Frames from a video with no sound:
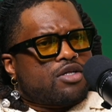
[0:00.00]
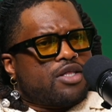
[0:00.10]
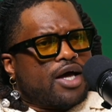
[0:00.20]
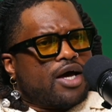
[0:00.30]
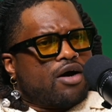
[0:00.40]

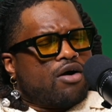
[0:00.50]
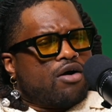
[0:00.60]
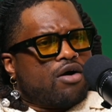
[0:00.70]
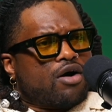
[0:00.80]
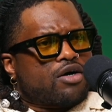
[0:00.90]
that
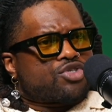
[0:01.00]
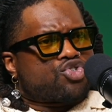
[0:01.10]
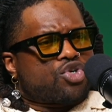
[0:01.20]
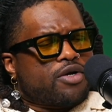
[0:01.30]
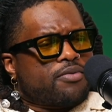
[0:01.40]
are
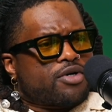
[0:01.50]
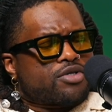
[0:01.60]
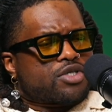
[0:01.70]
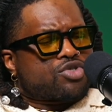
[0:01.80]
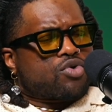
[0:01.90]

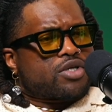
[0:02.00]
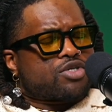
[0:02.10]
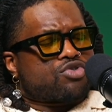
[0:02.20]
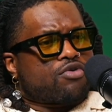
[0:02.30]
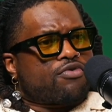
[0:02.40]
streamers and so on
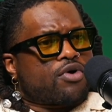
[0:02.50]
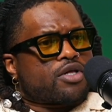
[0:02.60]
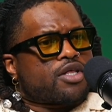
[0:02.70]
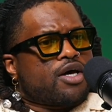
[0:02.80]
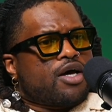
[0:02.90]
and so forth.